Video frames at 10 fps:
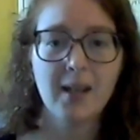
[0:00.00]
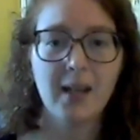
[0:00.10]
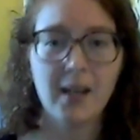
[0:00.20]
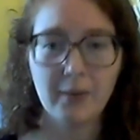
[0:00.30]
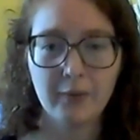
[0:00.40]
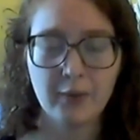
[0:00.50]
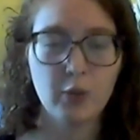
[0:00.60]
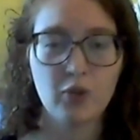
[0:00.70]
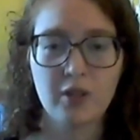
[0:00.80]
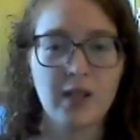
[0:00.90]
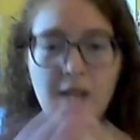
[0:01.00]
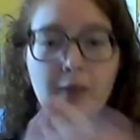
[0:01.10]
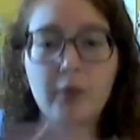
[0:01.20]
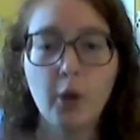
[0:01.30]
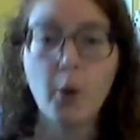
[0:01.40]
if you just kind
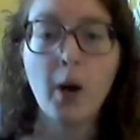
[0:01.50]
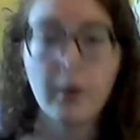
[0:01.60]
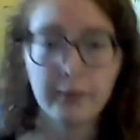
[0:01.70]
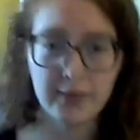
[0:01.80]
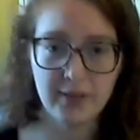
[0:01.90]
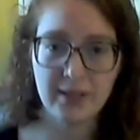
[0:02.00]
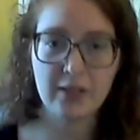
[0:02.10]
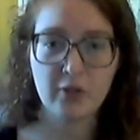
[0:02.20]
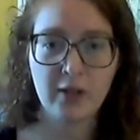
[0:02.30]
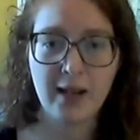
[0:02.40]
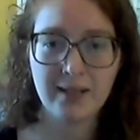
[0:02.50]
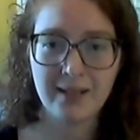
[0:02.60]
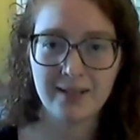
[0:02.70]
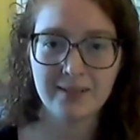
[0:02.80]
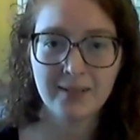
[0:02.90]
of go off into the internet
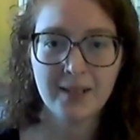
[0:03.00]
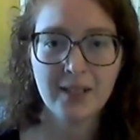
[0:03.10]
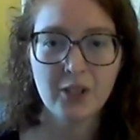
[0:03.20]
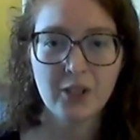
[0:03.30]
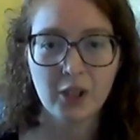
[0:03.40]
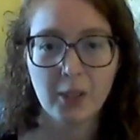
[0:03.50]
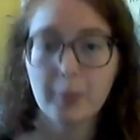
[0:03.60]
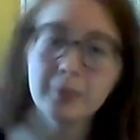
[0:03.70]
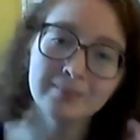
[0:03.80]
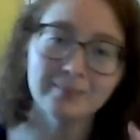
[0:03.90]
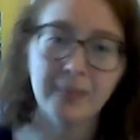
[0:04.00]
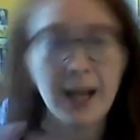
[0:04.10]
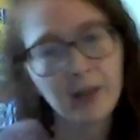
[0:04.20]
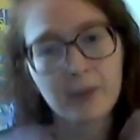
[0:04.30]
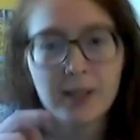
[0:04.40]
and look up
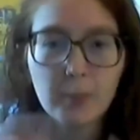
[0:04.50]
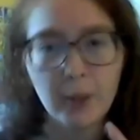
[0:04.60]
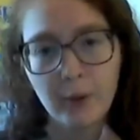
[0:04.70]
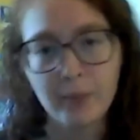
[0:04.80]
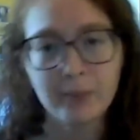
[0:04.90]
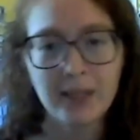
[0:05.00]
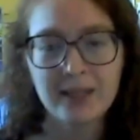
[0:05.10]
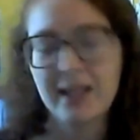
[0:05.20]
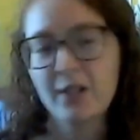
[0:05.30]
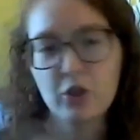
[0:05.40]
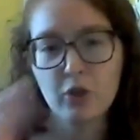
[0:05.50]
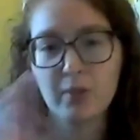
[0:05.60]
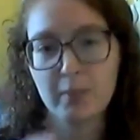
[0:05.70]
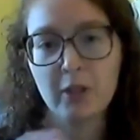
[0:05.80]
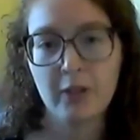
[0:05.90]
how to write a poem, and then it
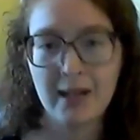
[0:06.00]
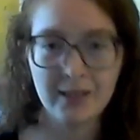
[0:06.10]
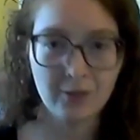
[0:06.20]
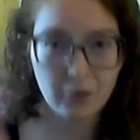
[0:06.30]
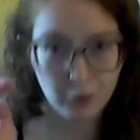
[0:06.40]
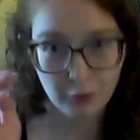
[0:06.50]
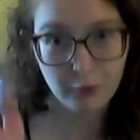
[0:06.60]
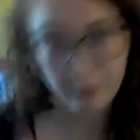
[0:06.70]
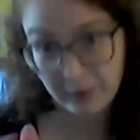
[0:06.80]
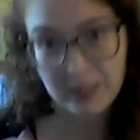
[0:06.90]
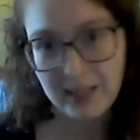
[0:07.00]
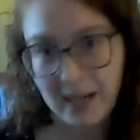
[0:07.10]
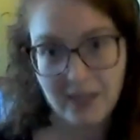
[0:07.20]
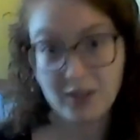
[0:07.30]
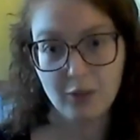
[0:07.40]
shoots meter at you, it shoots feet
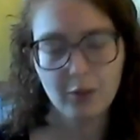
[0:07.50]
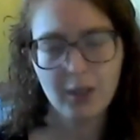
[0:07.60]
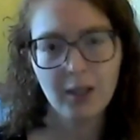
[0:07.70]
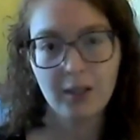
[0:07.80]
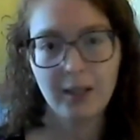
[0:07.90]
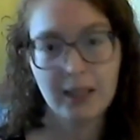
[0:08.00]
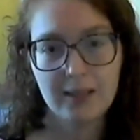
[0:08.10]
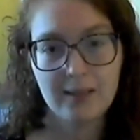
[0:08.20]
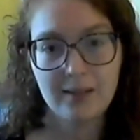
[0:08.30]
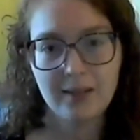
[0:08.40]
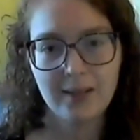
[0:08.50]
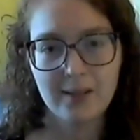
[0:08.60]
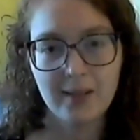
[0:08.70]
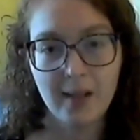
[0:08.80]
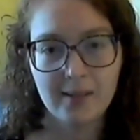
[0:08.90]
at you, like it's
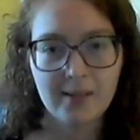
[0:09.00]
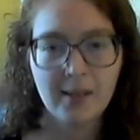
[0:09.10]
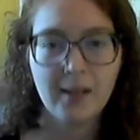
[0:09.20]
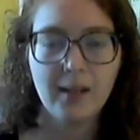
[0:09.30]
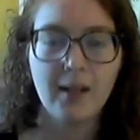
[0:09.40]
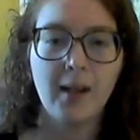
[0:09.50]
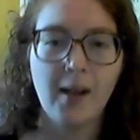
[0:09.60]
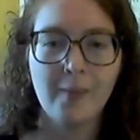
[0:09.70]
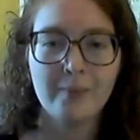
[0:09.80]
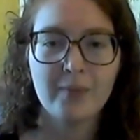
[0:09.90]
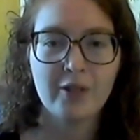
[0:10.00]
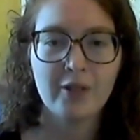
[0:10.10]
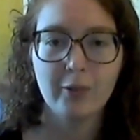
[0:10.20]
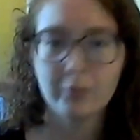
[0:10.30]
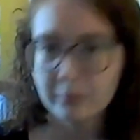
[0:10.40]
nuts.
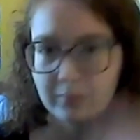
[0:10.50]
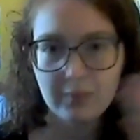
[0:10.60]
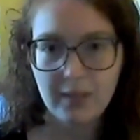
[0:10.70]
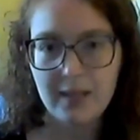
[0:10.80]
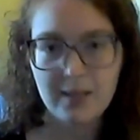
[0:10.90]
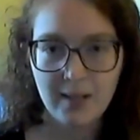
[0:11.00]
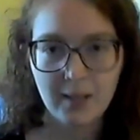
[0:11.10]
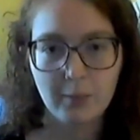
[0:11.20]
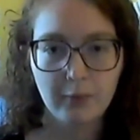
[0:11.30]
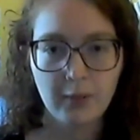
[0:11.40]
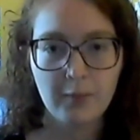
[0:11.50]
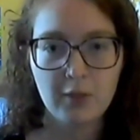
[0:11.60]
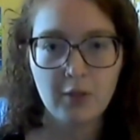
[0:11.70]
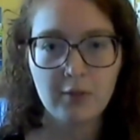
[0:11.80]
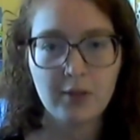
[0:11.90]
So that's a document for them
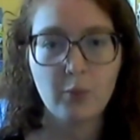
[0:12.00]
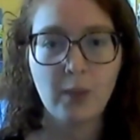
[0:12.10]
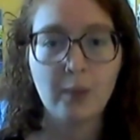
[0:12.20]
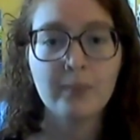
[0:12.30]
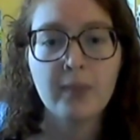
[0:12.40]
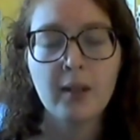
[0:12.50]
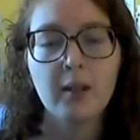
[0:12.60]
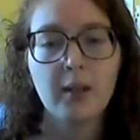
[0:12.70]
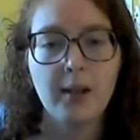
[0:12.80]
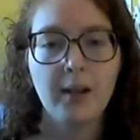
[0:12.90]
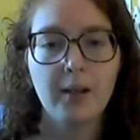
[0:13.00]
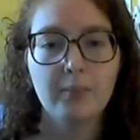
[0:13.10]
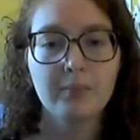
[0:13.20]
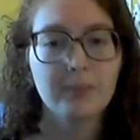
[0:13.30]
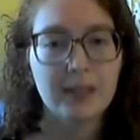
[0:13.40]
to use as well.
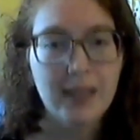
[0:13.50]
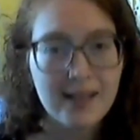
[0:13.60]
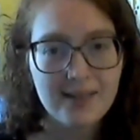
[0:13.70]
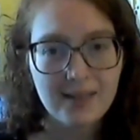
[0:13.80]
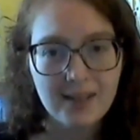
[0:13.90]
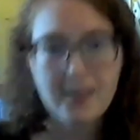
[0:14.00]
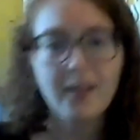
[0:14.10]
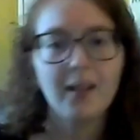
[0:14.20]
And lastly,